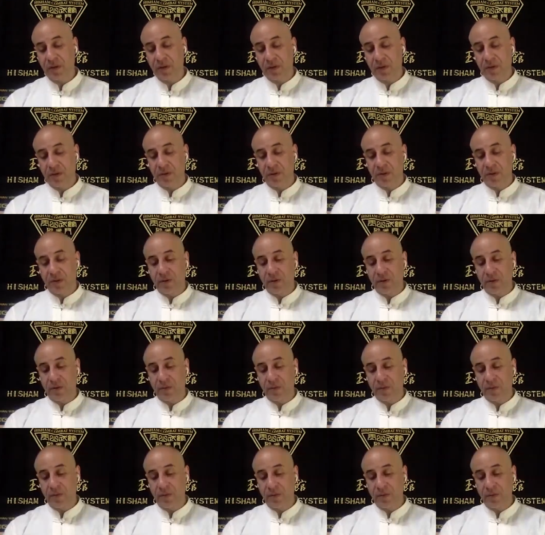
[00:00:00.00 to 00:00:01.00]

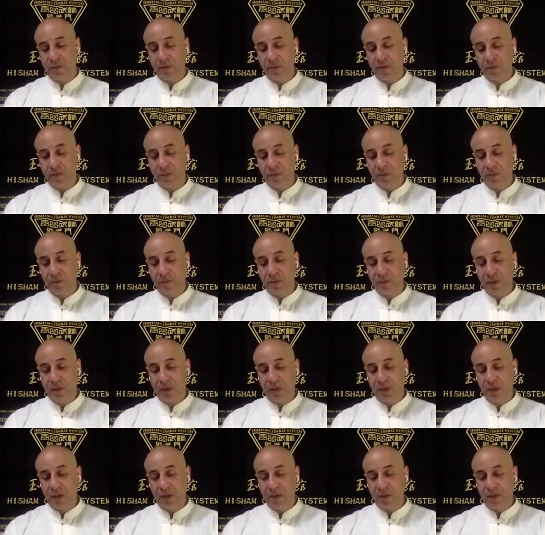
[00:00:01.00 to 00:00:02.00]

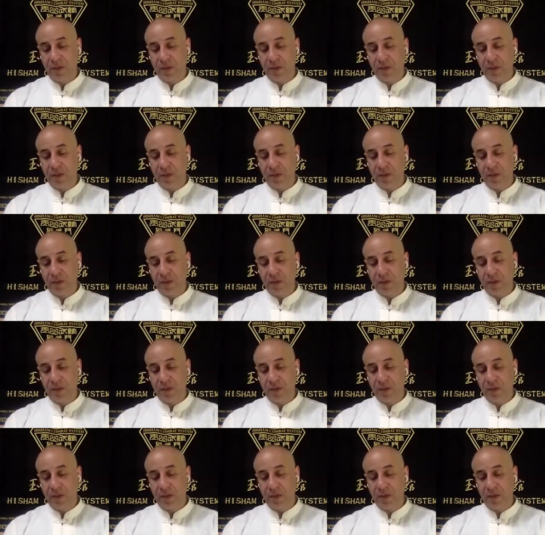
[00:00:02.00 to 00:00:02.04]
(no one is talking)